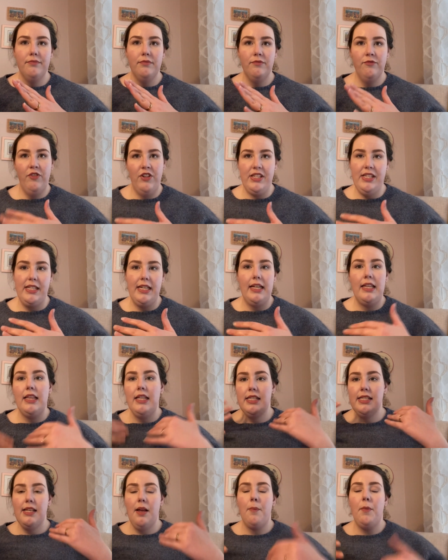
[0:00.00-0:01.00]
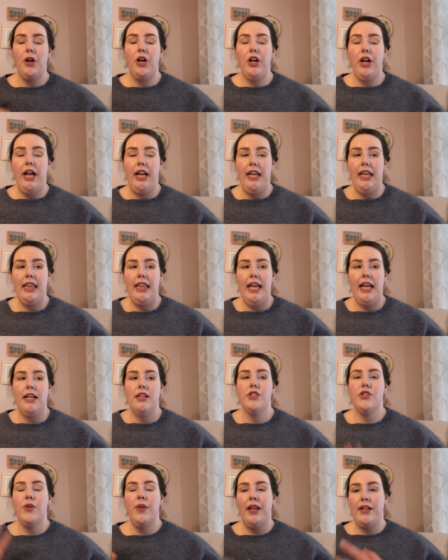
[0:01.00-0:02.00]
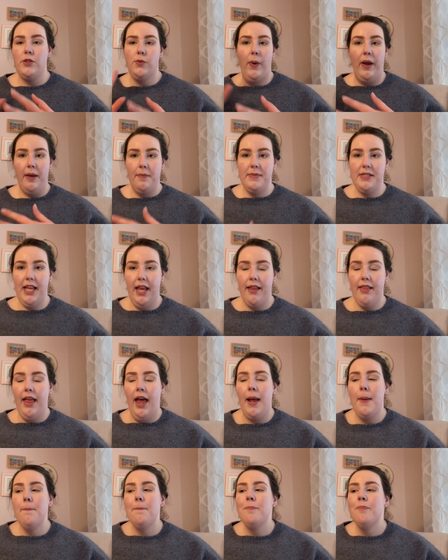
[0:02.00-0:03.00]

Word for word: visit in the summer kind of thing. So that's why I'm saying that.